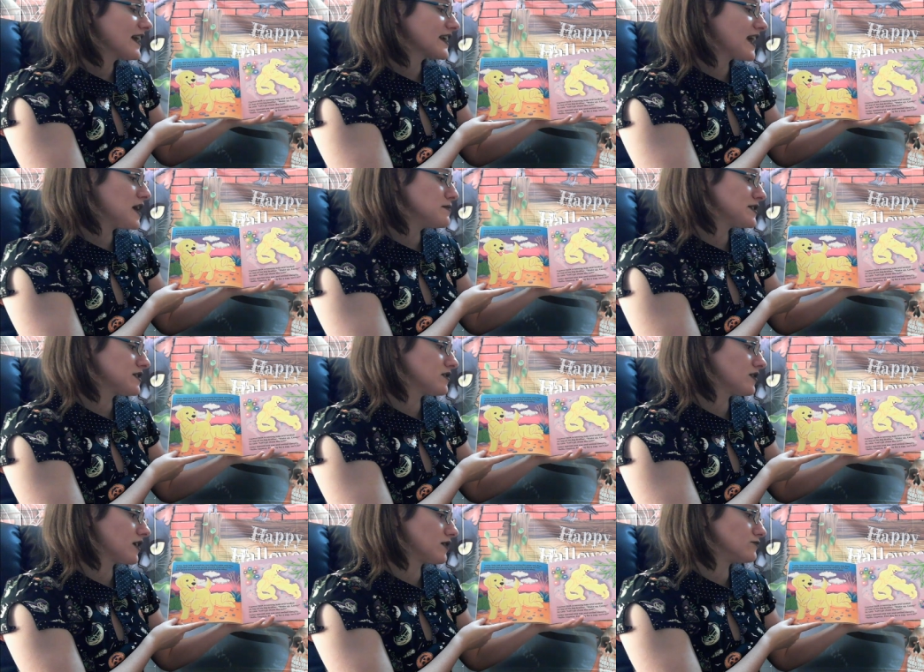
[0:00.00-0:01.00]
Caymus
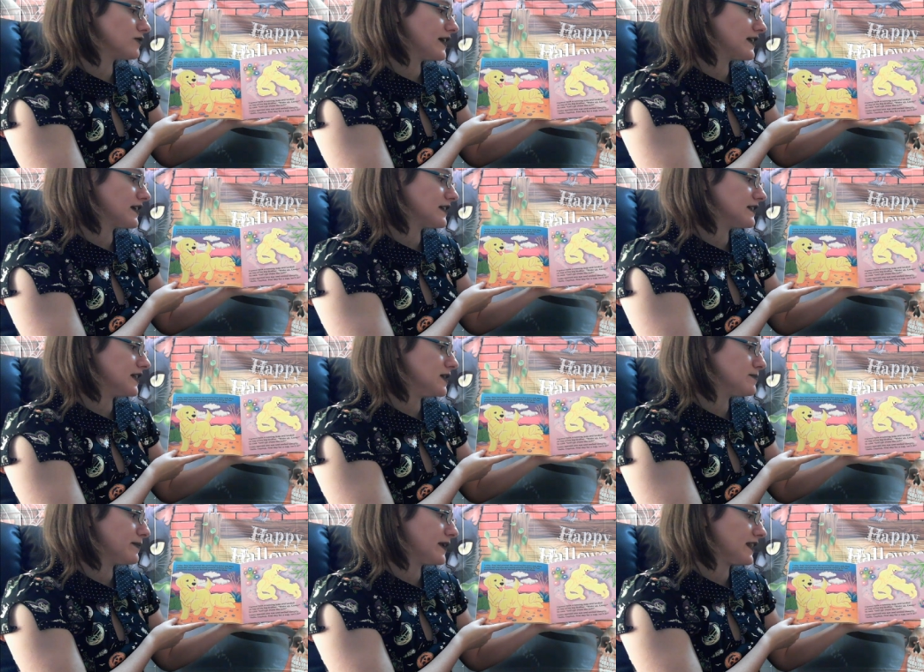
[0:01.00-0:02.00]
took a running
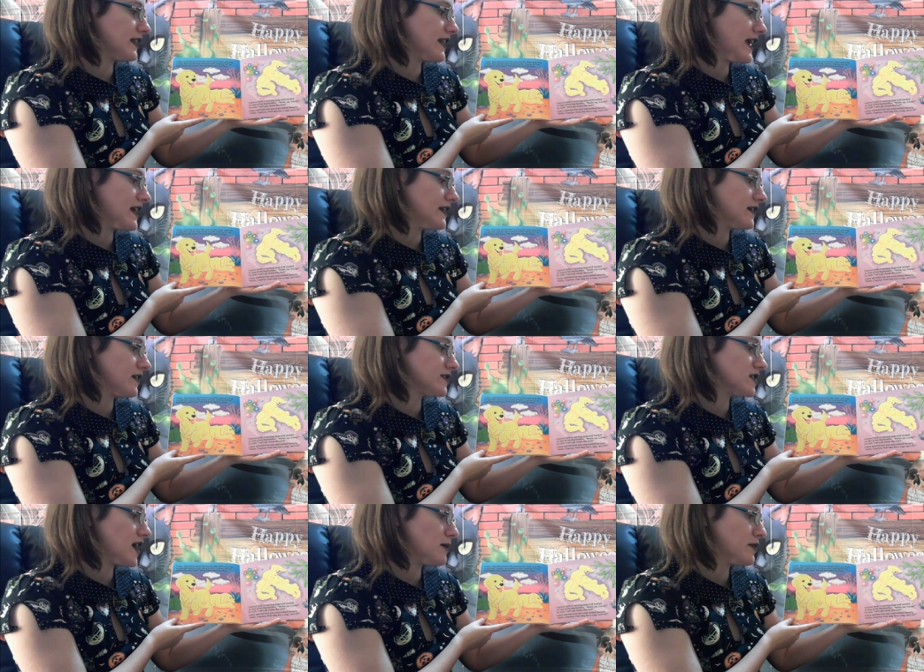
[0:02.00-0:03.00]
leap and landed on
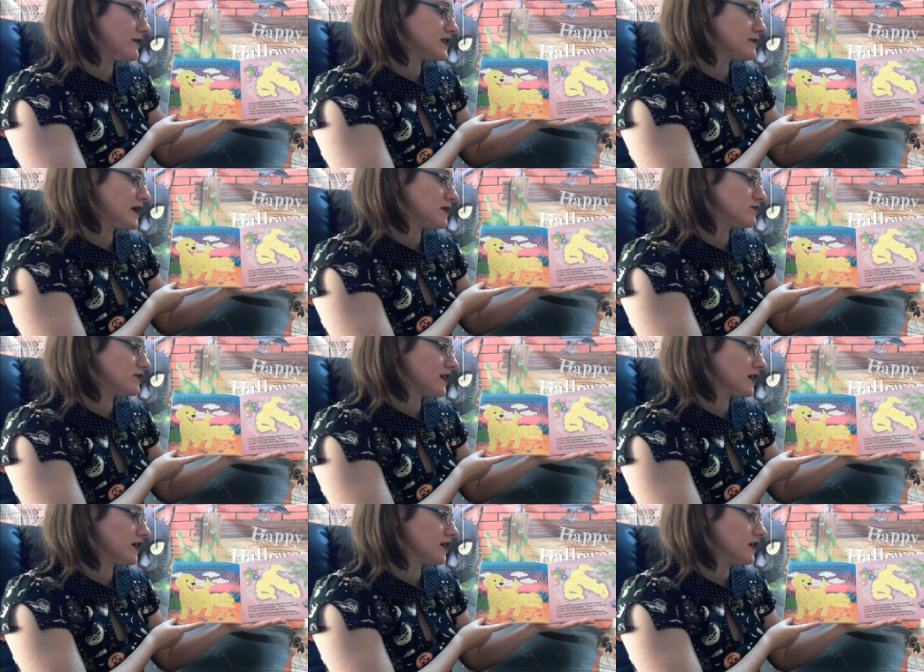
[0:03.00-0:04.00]
top of his big
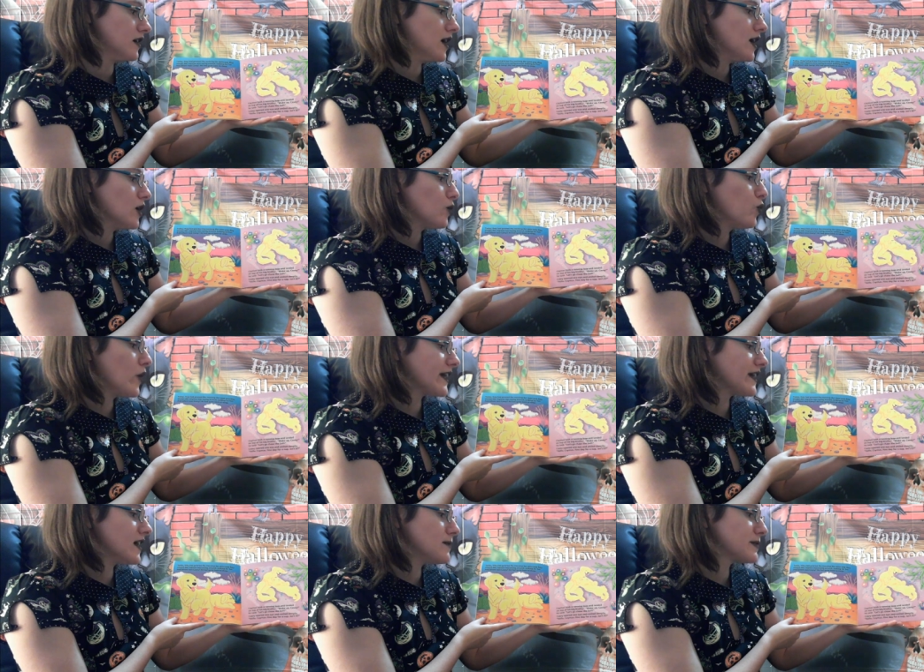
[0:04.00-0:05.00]
brother.
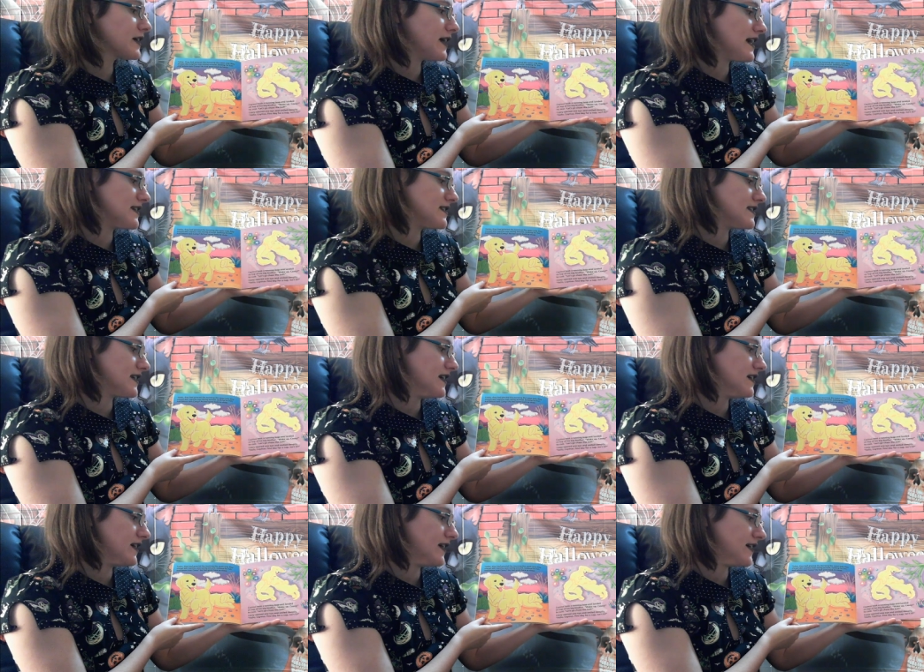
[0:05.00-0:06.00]
Wake up,
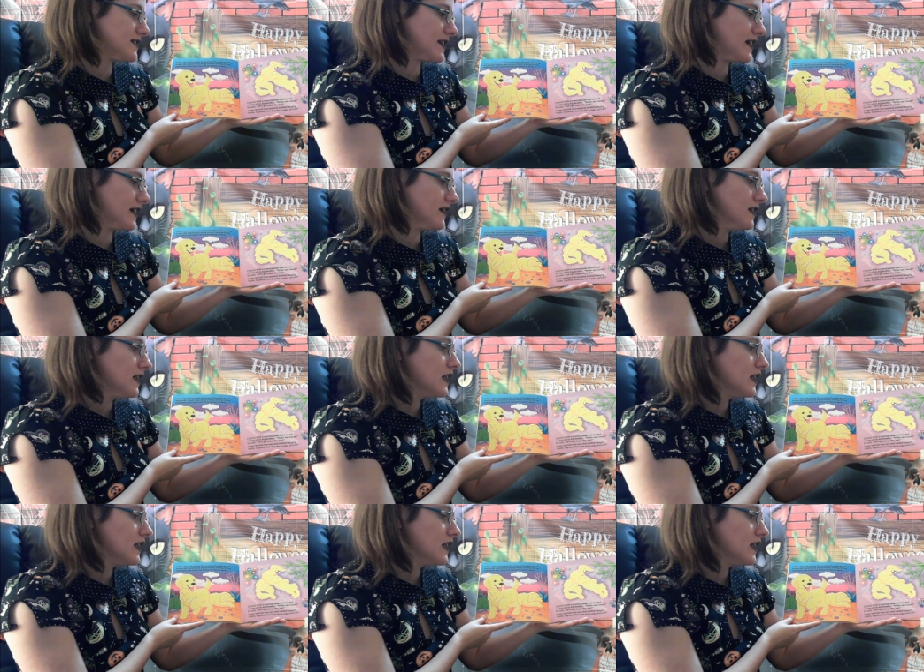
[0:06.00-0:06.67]
Casey, he said.